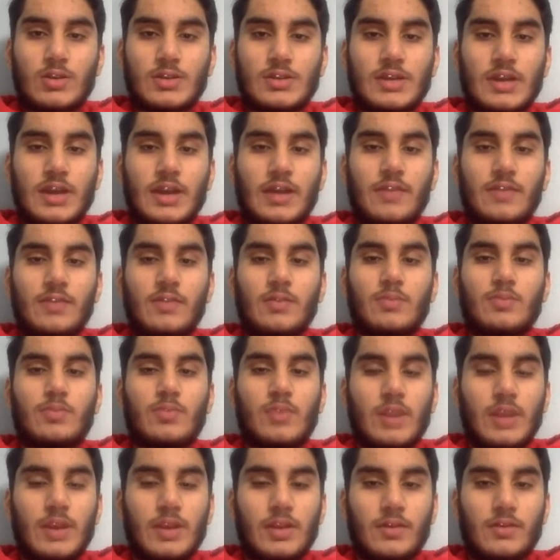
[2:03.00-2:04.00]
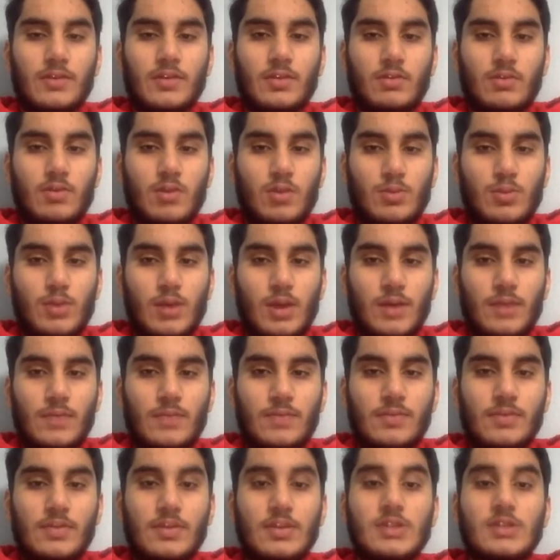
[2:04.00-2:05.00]
is kind of the brain of the robot.
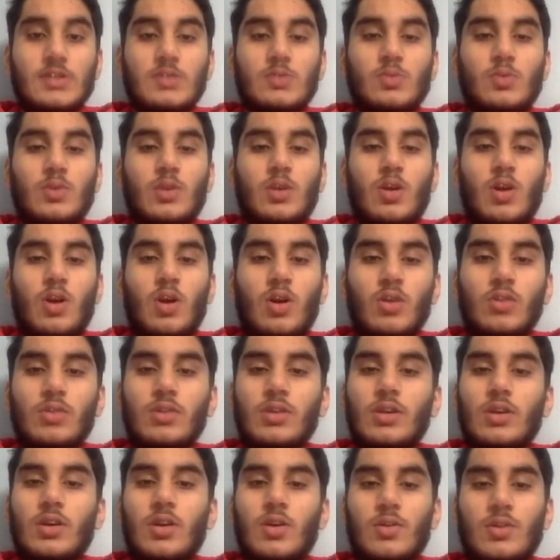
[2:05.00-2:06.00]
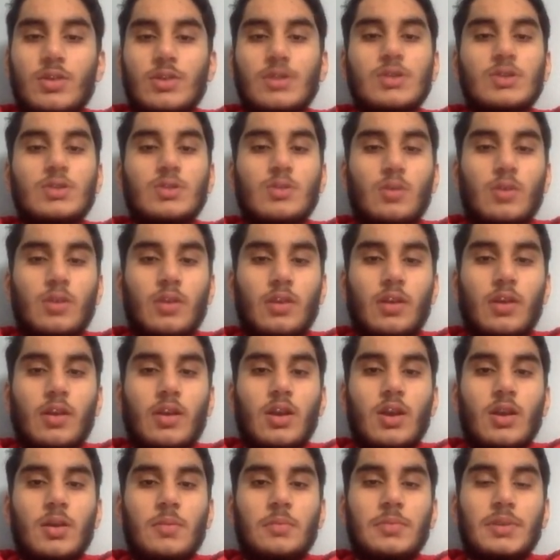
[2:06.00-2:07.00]
This is where all the code is stored.
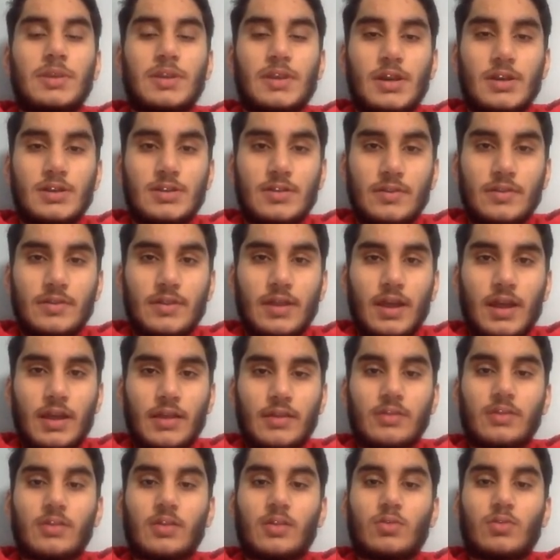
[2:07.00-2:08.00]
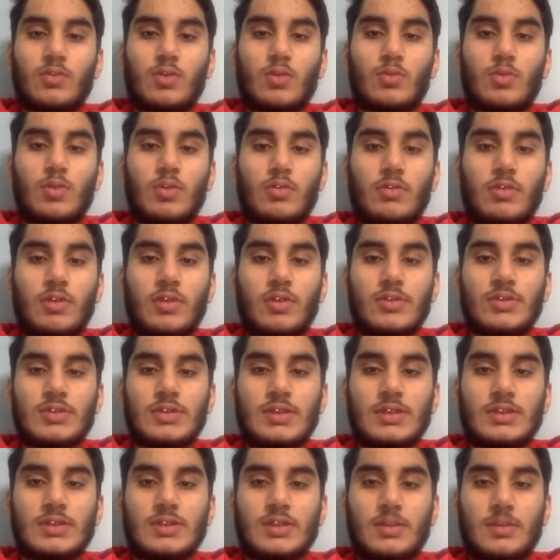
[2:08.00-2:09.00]
Because of that, the Roborio
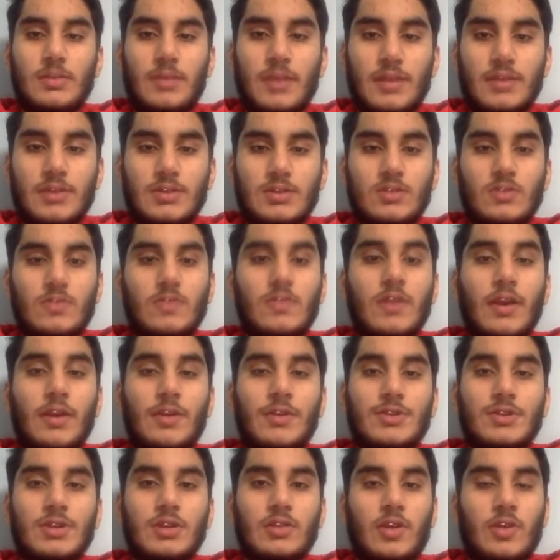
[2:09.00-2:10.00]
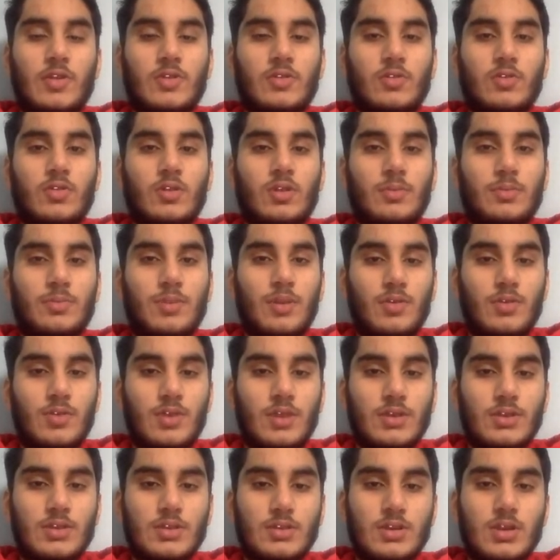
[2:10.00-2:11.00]
sends commands to various electrical
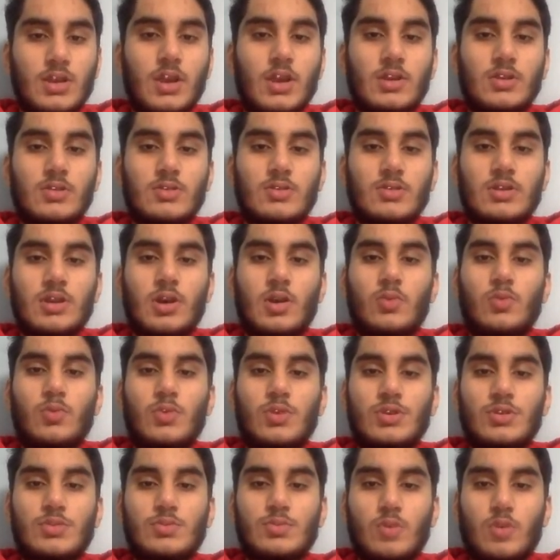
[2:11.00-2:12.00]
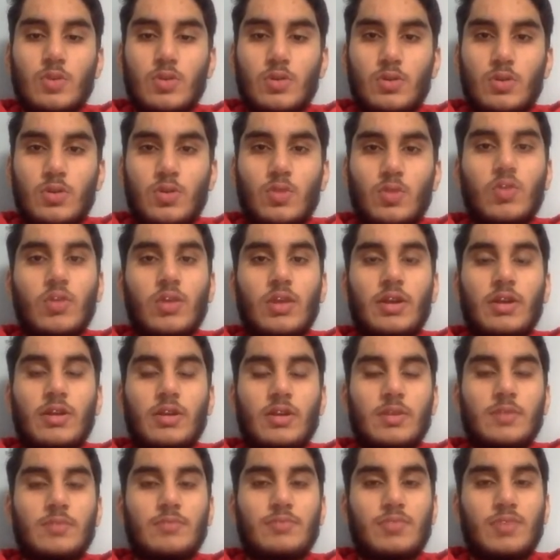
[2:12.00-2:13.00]
components to tell which motor or
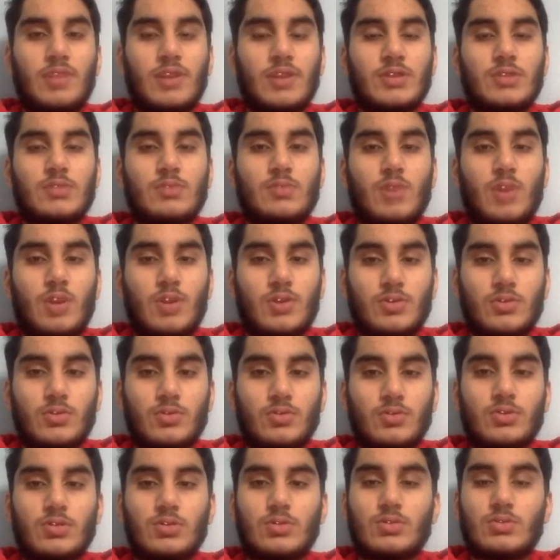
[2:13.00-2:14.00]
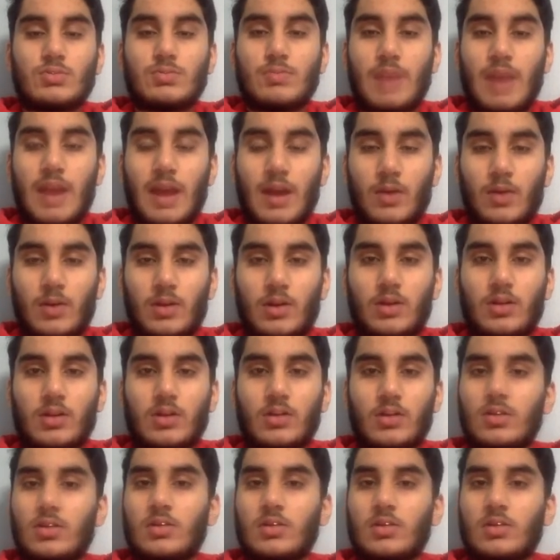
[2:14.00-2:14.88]
air compressed module to power.